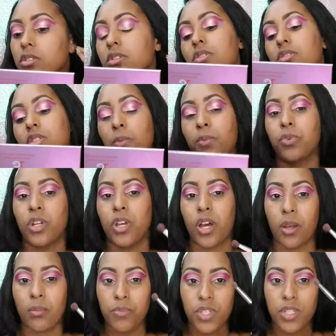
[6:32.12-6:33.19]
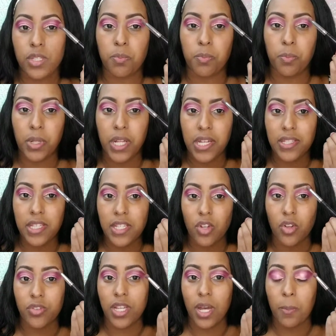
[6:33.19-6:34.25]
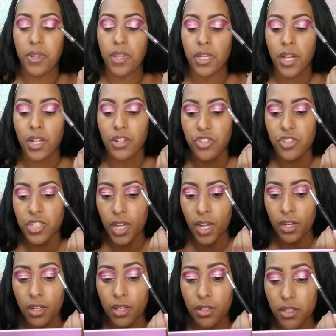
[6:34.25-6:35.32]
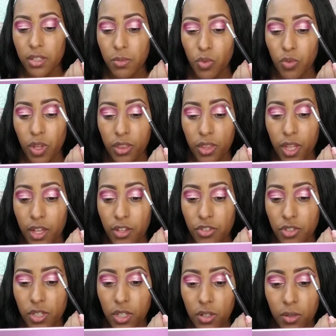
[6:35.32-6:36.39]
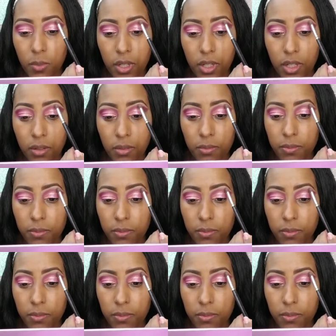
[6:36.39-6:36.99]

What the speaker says: So I'm going to just place this on top of the colors just to kind of smooth out the edges a little bit.